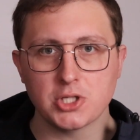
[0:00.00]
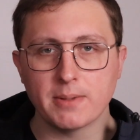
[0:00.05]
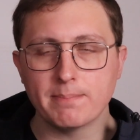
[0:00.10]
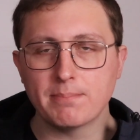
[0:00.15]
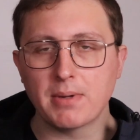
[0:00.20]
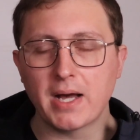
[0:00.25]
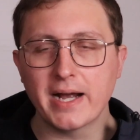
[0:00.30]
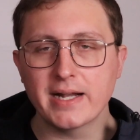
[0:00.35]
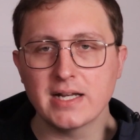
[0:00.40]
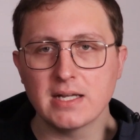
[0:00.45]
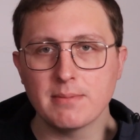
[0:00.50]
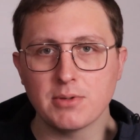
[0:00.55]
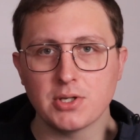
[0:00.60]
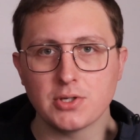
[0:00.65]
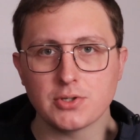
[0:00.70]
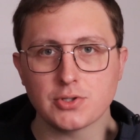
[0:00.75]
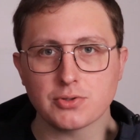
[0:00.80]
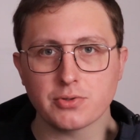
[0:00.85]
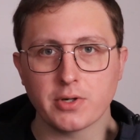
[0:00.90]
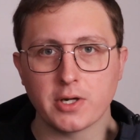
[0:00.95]
And the Biden
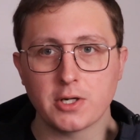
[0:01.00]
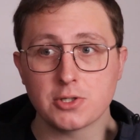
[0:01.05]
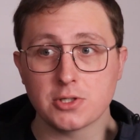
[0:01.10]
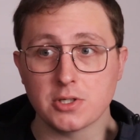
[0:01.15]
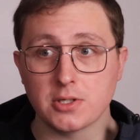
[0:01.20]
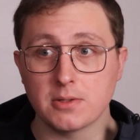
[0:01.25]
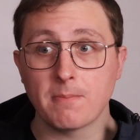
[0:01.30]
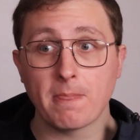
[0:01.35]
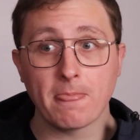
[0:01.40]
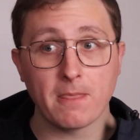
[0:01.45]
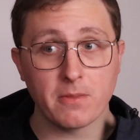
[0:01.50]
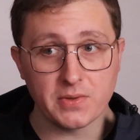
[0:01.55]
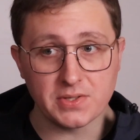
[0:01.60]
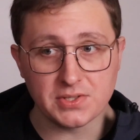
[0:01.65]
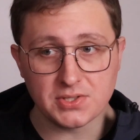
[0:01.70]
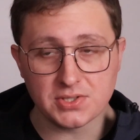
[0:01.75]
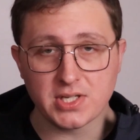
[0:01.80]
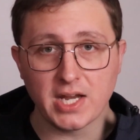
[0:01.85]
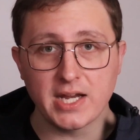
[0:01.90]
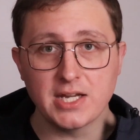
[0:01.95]
administration, the
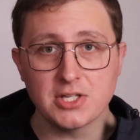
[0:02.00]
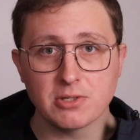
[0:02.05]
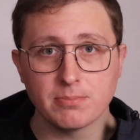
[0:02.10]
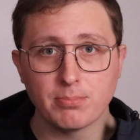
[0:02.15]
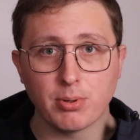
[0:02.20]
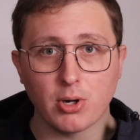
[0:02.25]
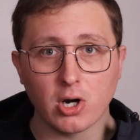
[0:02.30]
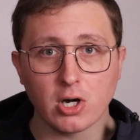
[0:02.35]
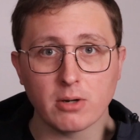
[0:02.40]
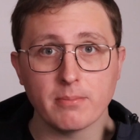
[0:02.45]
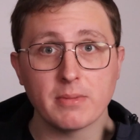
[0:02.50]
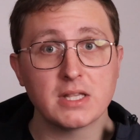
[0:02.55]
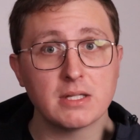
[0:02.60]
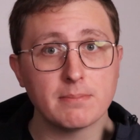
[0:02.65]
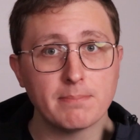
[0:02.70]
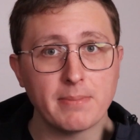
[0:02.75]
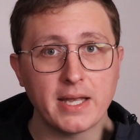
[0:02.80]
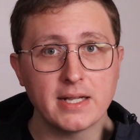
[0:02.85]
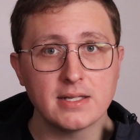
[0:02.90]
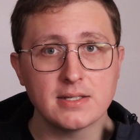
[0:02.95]
State Department,
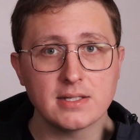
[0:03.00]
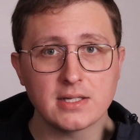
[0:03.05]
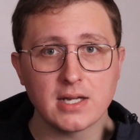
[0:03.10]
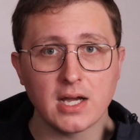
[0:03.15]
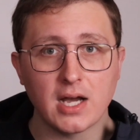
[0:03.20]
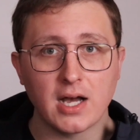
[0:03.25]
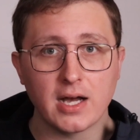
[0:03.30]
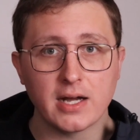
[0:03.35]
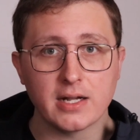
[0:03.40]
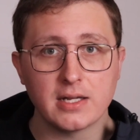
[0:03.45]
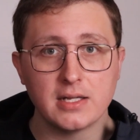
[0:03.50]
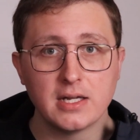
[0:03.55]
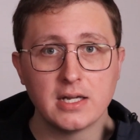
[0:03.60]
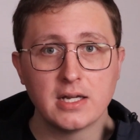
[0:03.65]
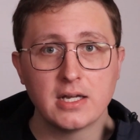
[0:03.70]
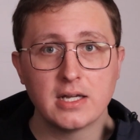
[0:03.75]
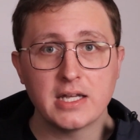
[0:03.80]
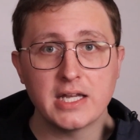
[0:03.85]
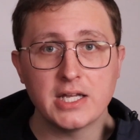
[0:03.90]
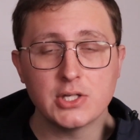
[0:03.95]
the Pentagon
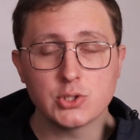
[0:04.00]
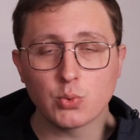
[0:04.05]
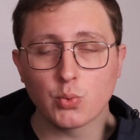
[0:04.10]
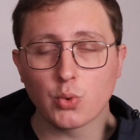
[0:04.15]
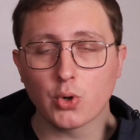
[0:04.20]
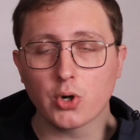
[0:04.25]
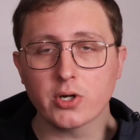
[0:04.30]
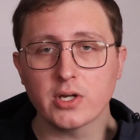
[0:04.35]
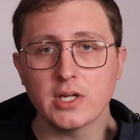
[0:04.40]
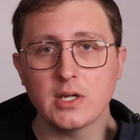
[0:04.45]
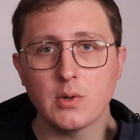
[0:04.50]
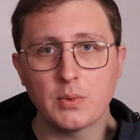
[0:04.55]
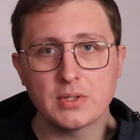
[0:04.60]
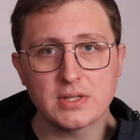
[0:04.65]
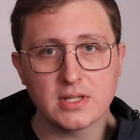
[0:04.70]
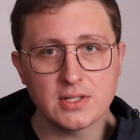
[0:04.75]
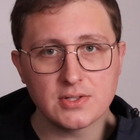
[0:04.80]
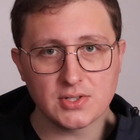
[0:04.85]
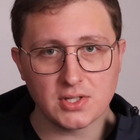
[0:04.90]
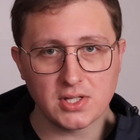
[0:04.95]
is working
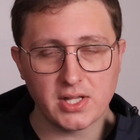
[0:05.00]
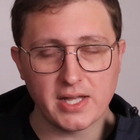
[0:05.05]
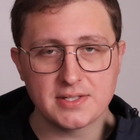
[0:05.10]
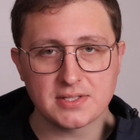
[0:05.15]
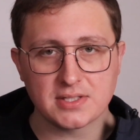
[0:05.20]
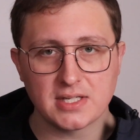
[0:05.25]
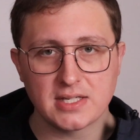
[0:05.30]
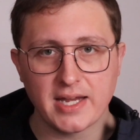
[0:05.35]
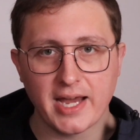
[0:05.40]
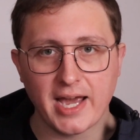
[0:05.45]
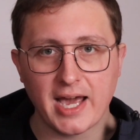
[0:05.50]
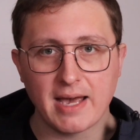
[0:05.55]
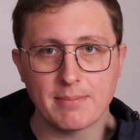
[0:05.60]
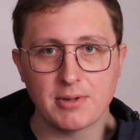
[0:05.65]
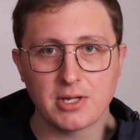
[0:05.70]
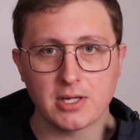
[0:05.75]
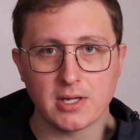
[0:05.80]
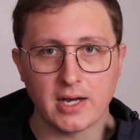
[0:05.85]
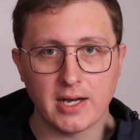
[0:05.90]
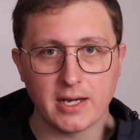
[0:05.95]
with the Zelensky
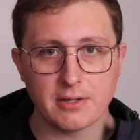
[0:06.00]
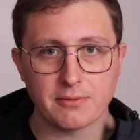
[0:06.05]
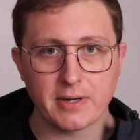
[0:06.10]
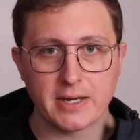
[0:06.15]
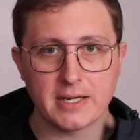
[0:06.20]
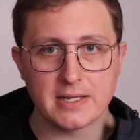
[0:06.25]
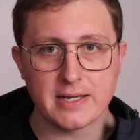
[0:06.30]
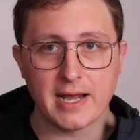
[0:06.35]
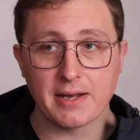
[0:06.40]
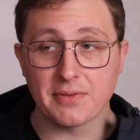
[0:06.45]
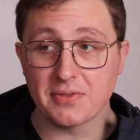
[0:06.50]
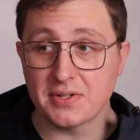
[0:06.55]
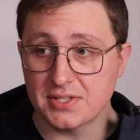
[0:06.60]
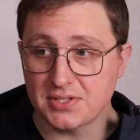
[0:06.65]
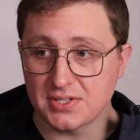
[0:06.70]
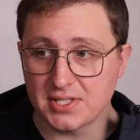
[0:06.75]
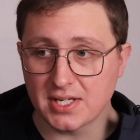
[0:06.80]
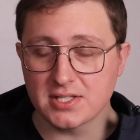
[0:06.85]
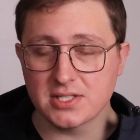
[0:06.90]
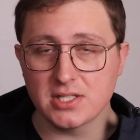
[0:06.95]
cabinet on right now.
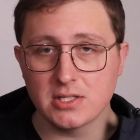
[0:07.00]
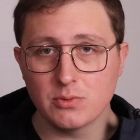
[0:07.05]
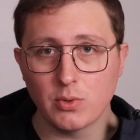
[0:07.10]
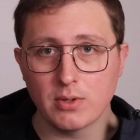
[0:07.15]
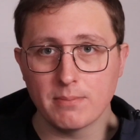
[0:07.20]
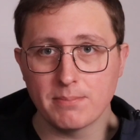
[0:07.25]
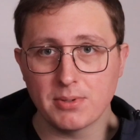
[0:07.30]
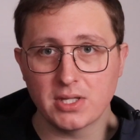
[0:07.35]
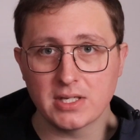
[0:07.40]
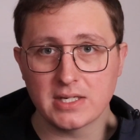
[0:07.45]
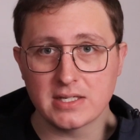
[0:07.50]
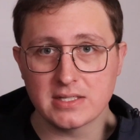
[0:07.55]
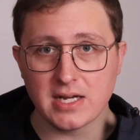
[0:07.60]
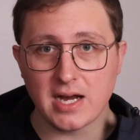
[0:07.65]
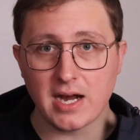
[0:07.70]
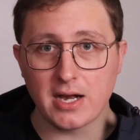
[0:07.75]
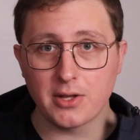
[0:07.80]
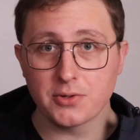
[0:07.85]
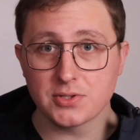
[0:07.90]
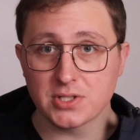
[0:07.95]
This $61 billion
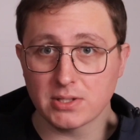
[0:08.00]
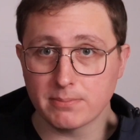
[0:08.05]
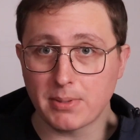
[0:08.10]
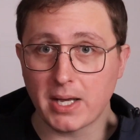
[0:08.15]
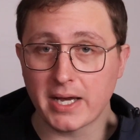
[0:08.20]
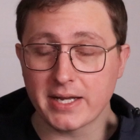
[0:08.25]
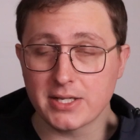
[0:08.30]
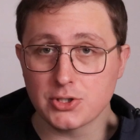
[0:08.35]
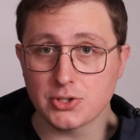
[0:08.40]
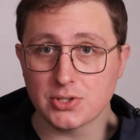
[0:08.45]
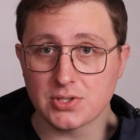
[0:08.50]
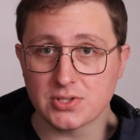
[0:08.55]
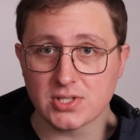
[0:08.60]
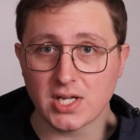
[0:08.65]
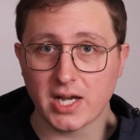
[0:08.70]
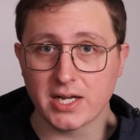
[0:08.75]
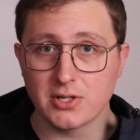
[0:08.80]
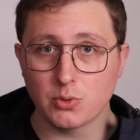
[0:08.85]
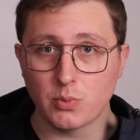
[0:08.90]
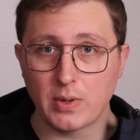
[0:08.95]
that Biden just
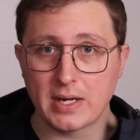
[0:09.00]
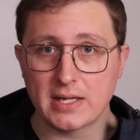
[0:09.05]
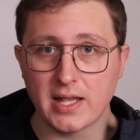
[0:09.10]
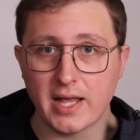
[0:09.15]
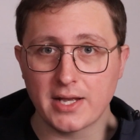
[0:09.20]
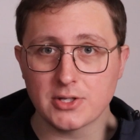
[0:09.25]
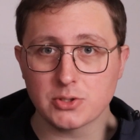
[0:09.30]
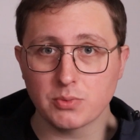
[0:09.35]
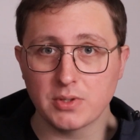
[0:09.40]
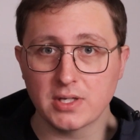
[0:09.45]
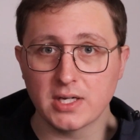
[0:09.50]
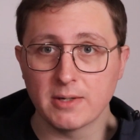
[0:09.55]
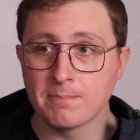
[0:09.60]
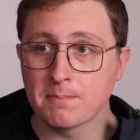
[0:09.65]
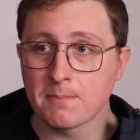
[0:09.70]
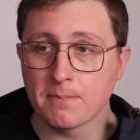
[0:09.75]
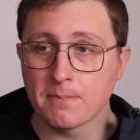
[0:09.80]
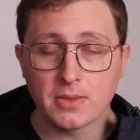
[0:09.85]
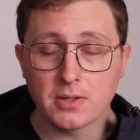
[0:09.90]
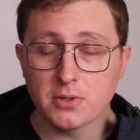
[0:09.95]
signed away last week,
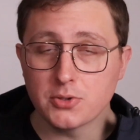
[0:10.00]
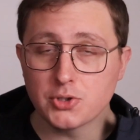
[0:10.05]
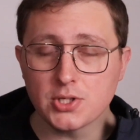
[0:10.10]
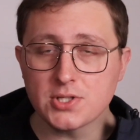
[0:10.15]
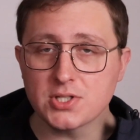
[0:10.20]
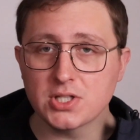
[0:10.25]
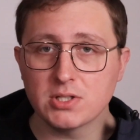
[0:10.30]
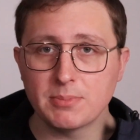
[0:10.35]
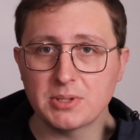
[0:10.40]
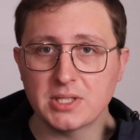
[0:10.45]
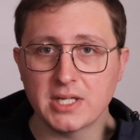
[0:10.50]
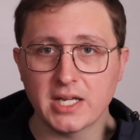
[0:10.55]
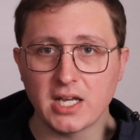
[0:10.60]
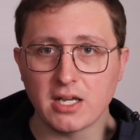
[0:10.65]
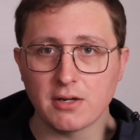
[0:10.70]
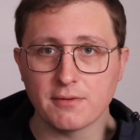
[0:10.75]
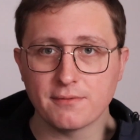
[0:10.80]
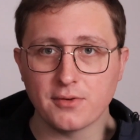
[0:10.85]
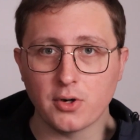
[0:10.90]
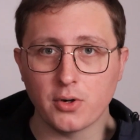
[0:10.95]
just the
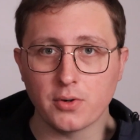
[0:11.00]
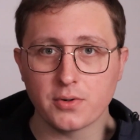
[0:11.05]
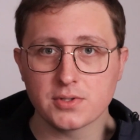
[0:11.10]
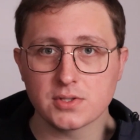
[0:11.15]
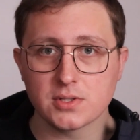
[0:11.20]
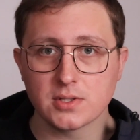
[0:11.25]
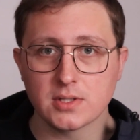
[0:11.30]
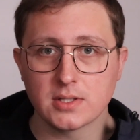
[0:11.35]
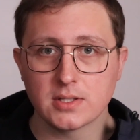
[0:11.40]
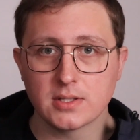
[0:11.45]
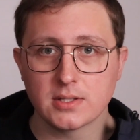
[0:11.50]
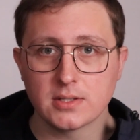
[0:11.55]
beginning, folks.